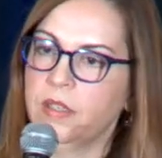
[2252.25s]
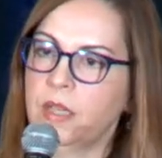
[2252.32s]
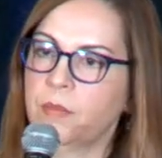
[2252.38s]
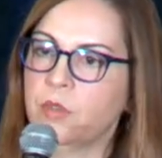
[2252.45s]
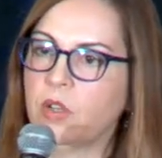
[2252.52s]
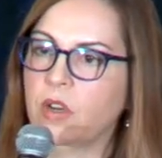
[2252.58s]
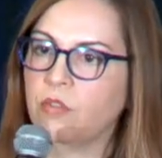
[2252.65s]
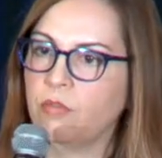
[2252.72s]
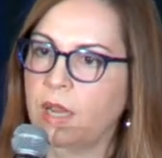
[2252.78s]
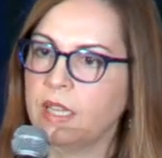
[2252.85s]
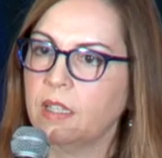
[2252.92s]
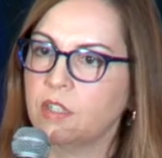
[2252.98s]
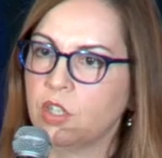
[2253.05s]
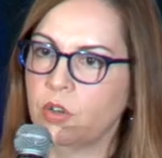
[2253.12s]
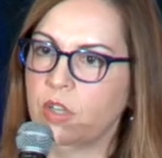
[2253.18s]
some sort of
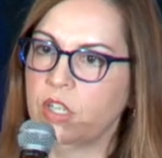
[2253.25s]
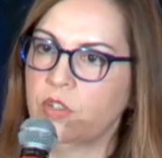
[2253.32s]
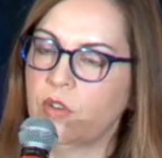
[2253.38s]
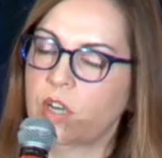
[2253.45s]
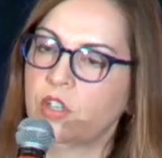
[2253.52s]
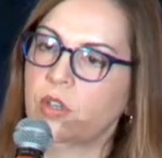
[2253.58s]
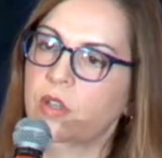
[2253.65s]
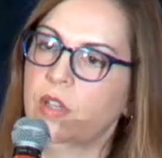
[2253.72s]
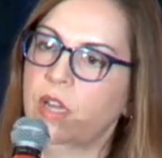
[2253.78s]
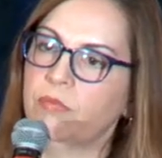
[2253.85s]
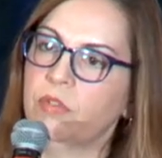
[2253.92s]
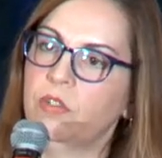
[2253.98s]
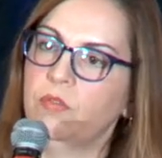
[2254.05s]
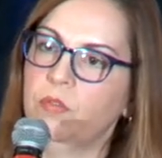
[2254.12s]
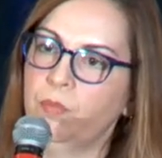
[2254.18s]
regulatory structure
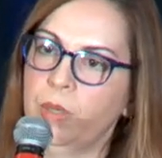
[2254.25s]
that re